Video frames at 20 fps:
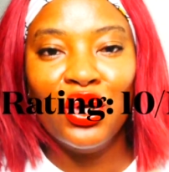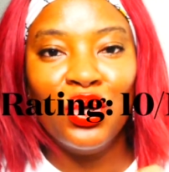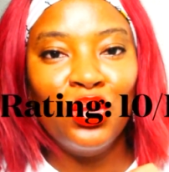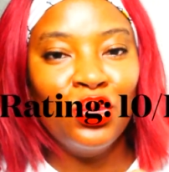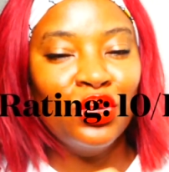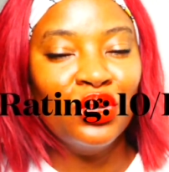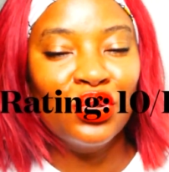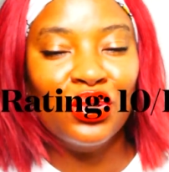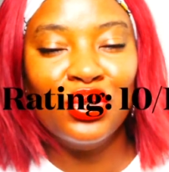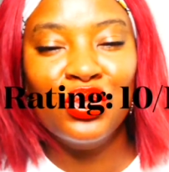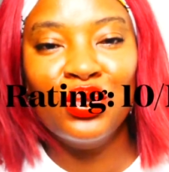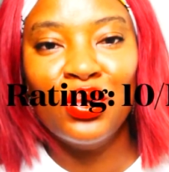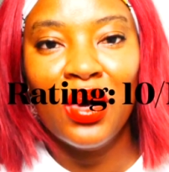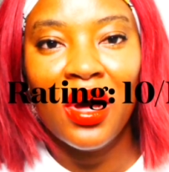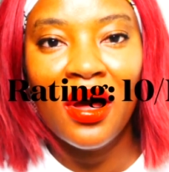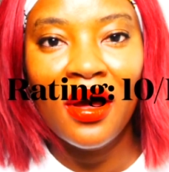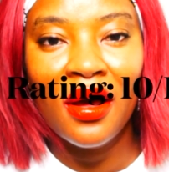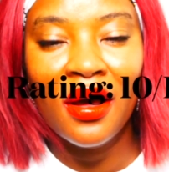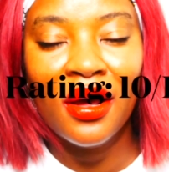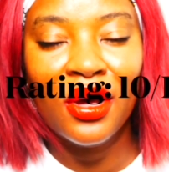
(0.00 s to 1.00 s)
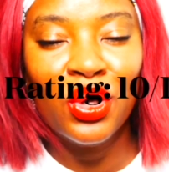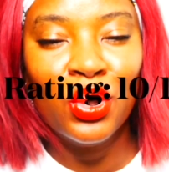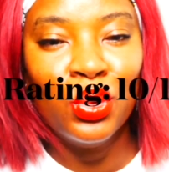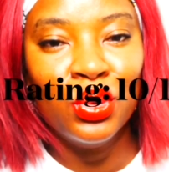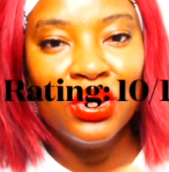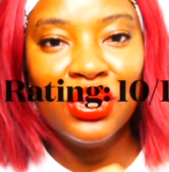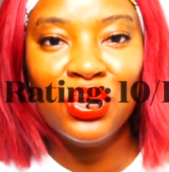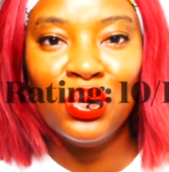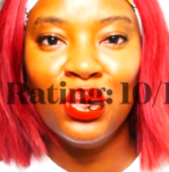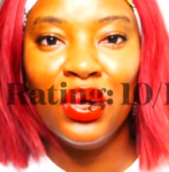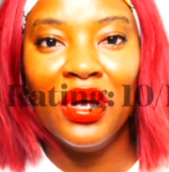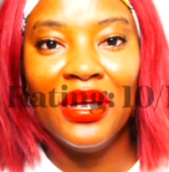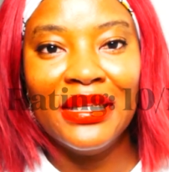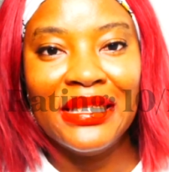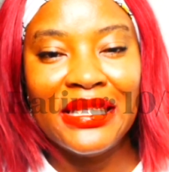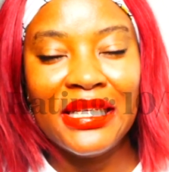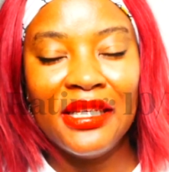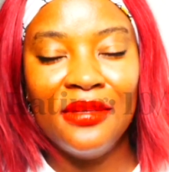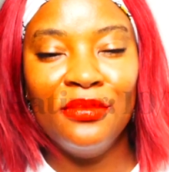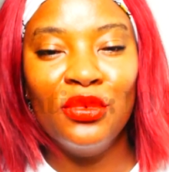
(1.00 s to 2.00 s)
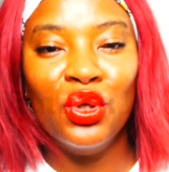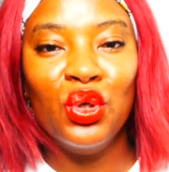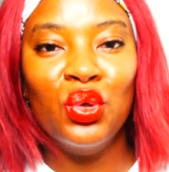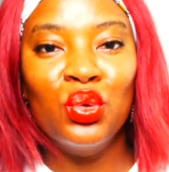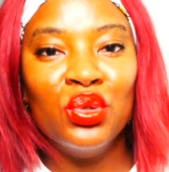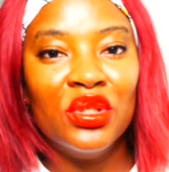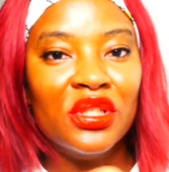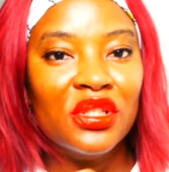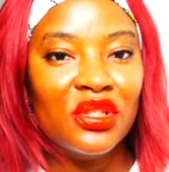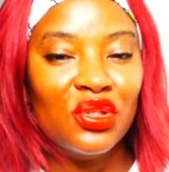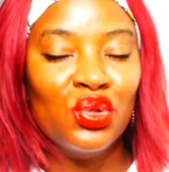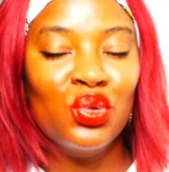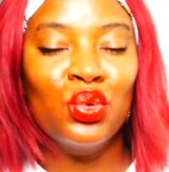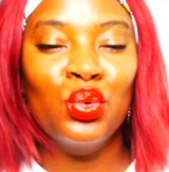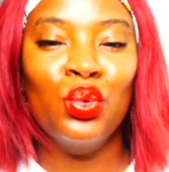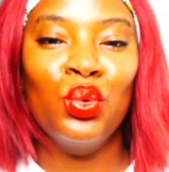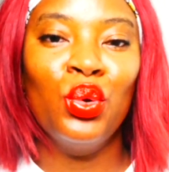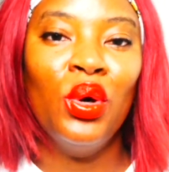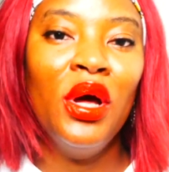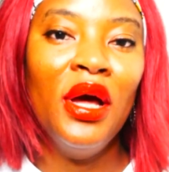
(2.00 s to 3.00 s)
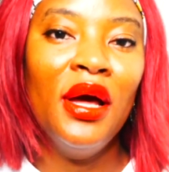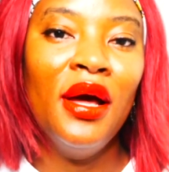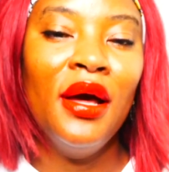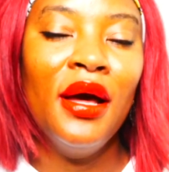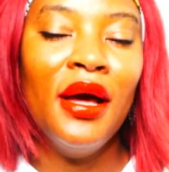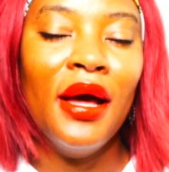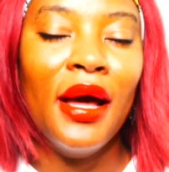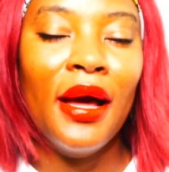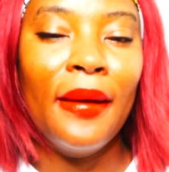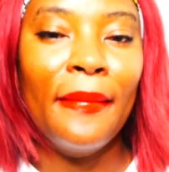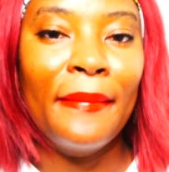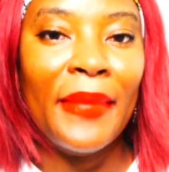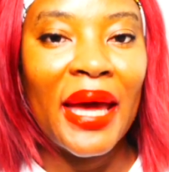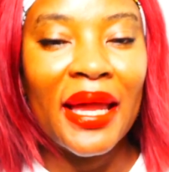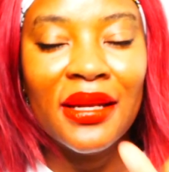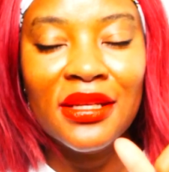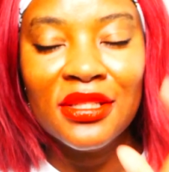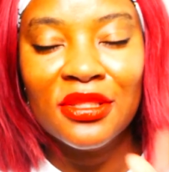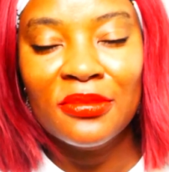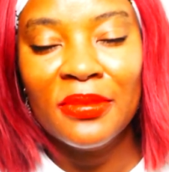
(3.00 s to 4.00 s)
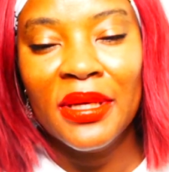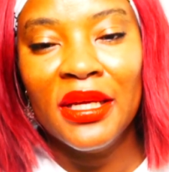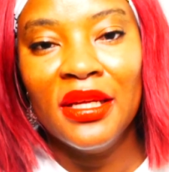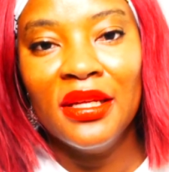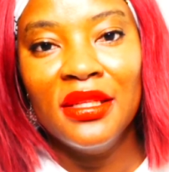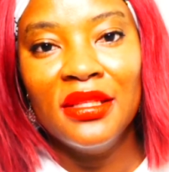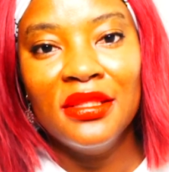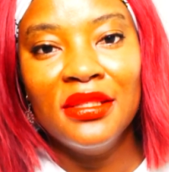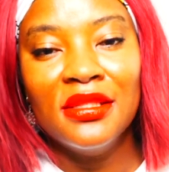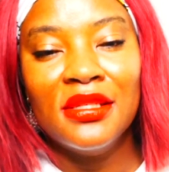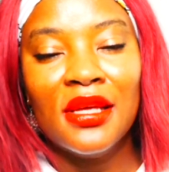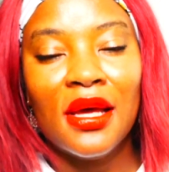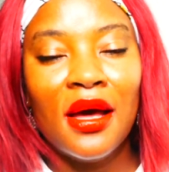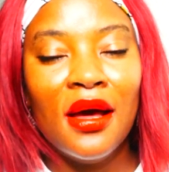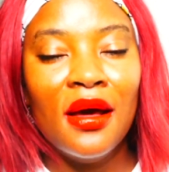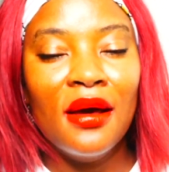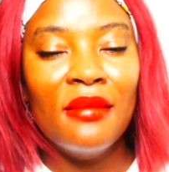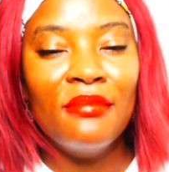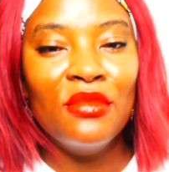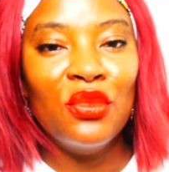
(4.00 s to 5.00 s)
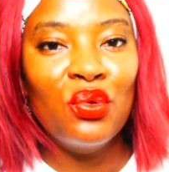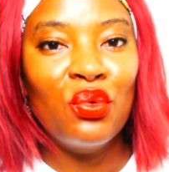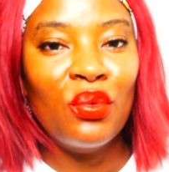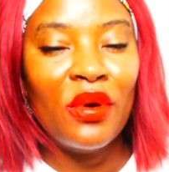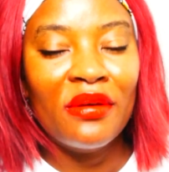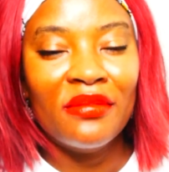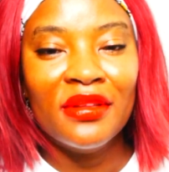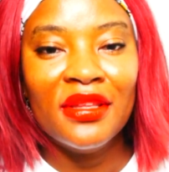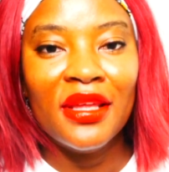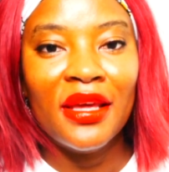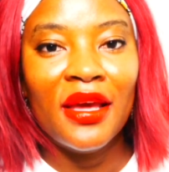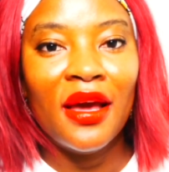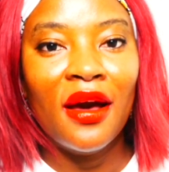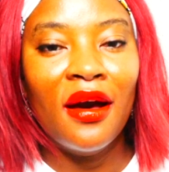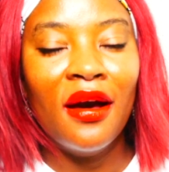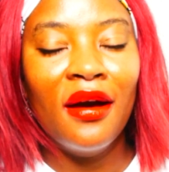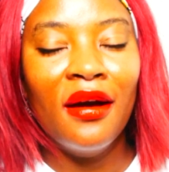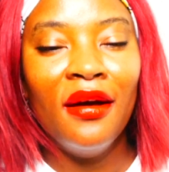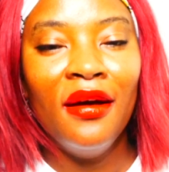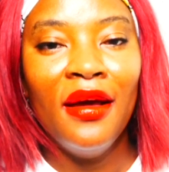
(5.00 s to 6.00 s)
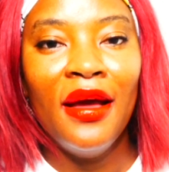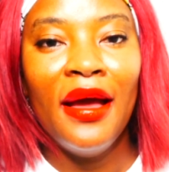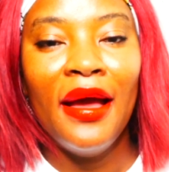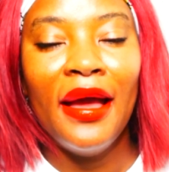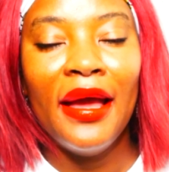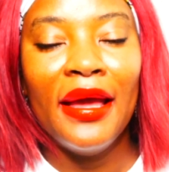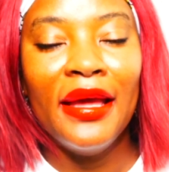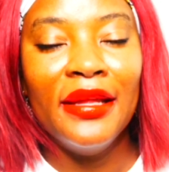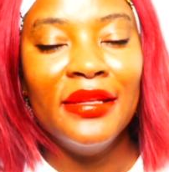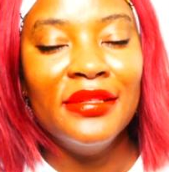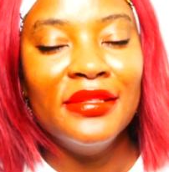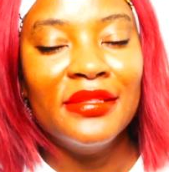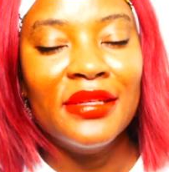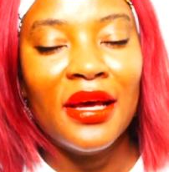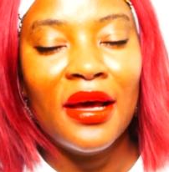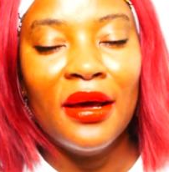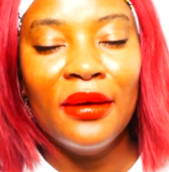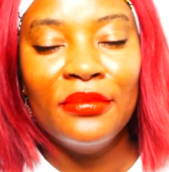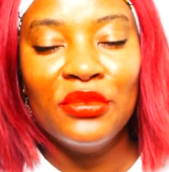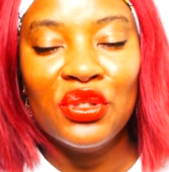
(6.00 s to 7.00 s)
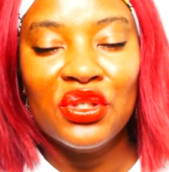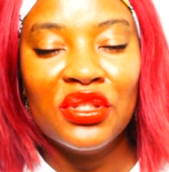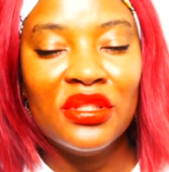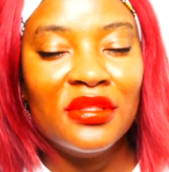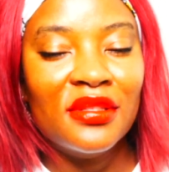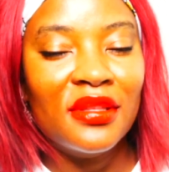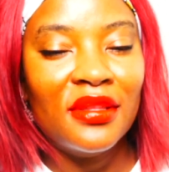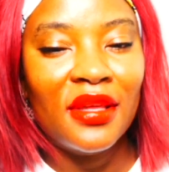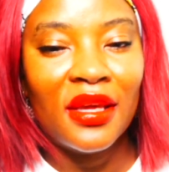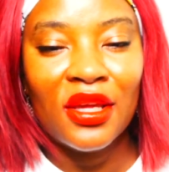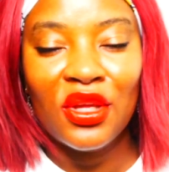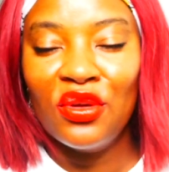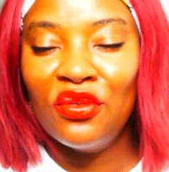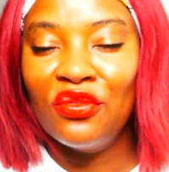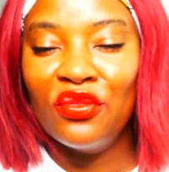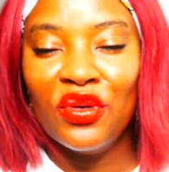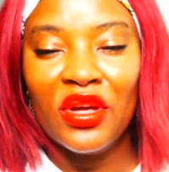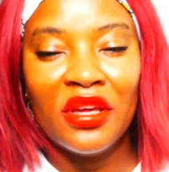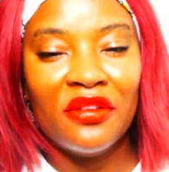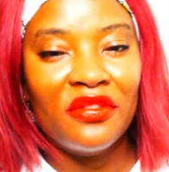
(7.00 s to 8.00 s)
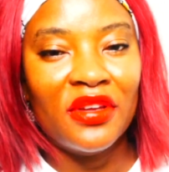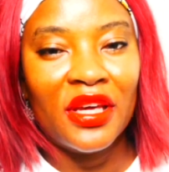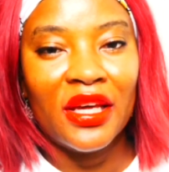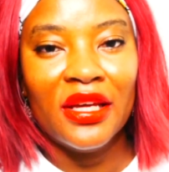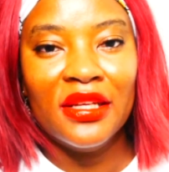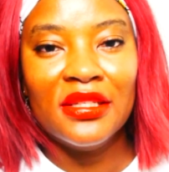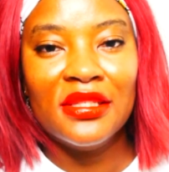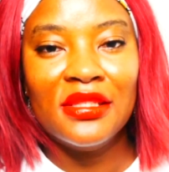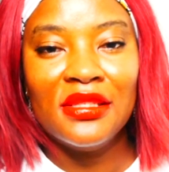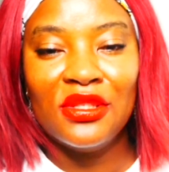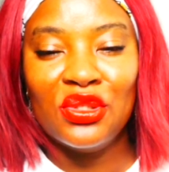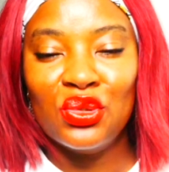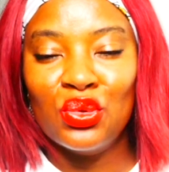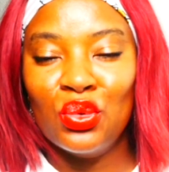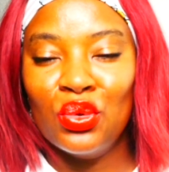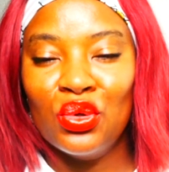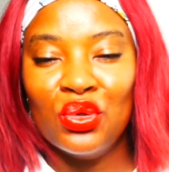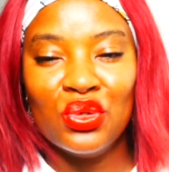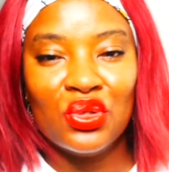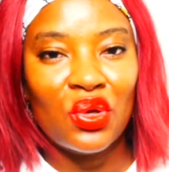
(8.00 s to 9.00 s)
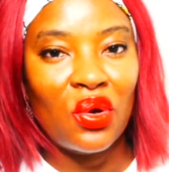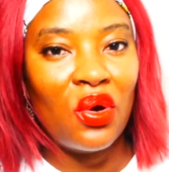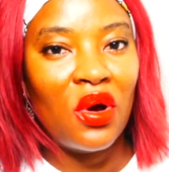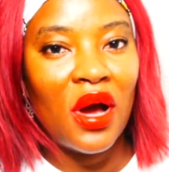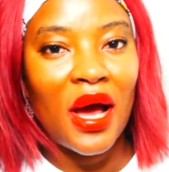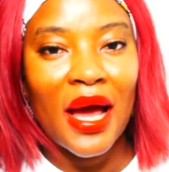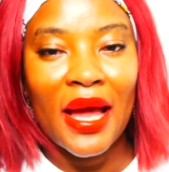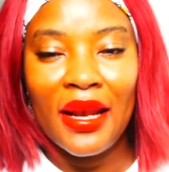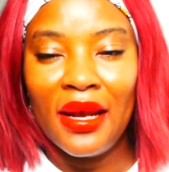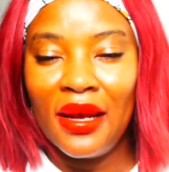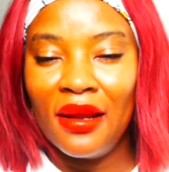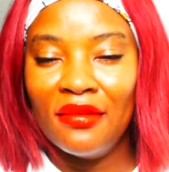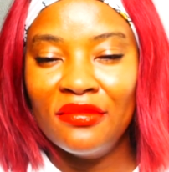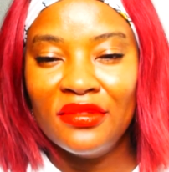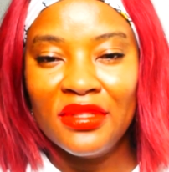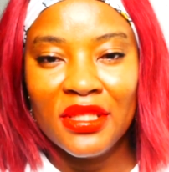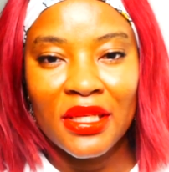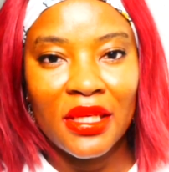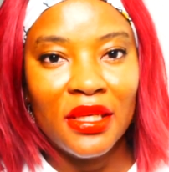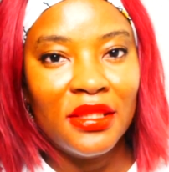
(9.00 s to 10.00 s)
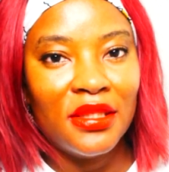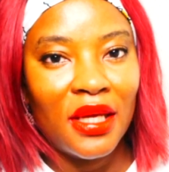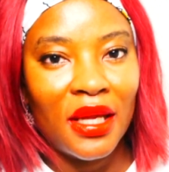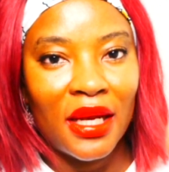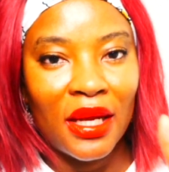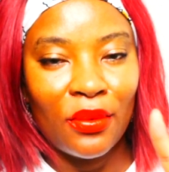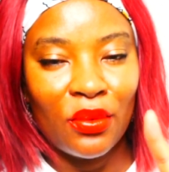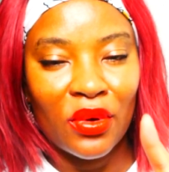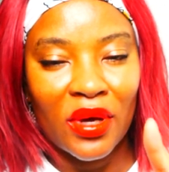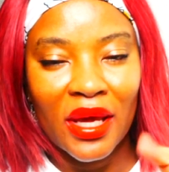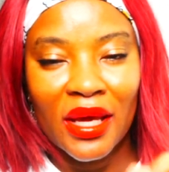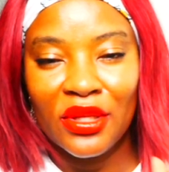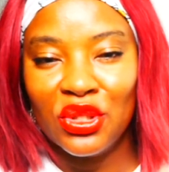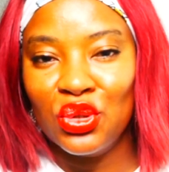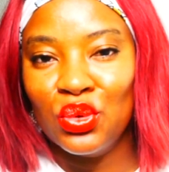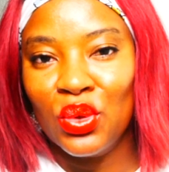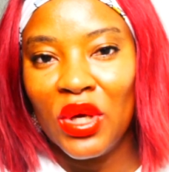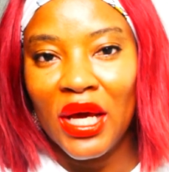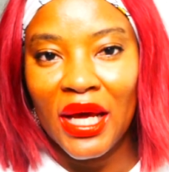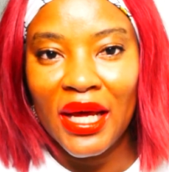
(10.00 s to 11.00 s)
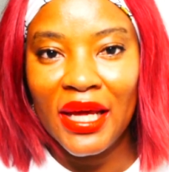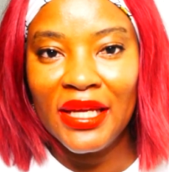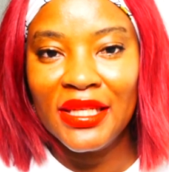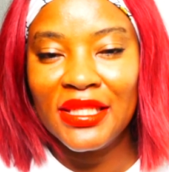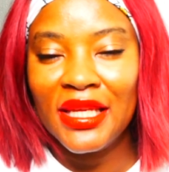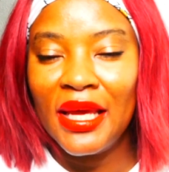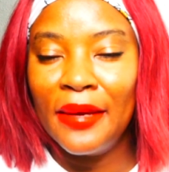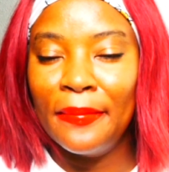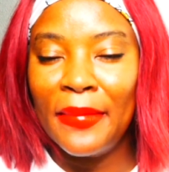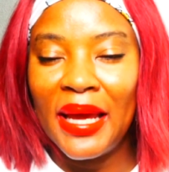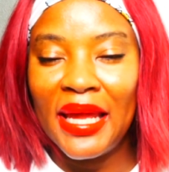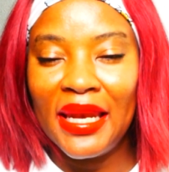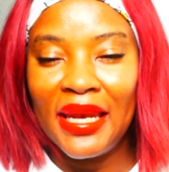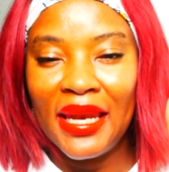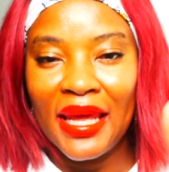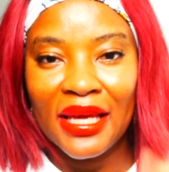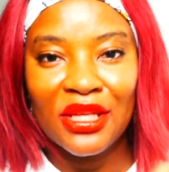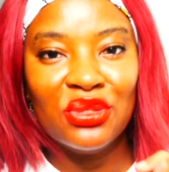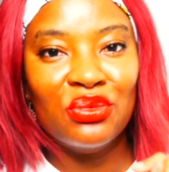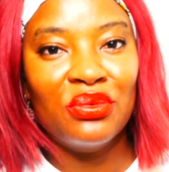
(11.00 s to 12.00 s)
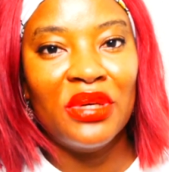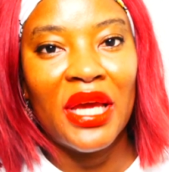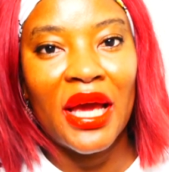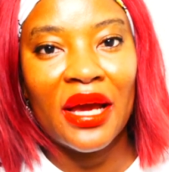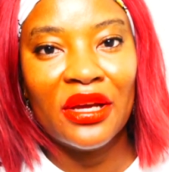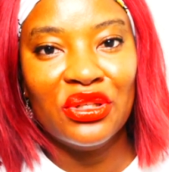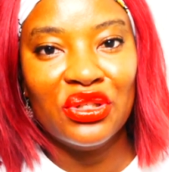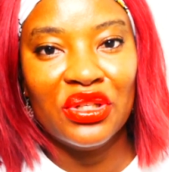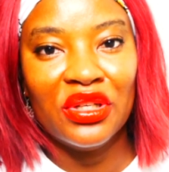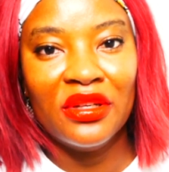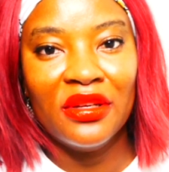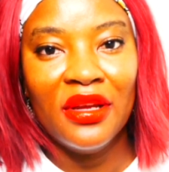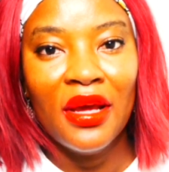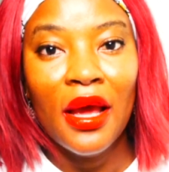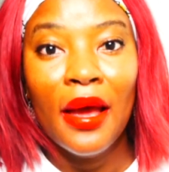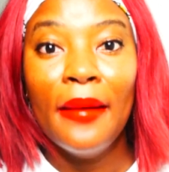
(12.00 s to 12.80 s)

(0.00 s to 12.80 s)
Kudos to her, kudos to her team, kudos to her management, whoever they are, and just thank you for giving us this Tulo song. I loved it, and I will catch you guys in my next reaction.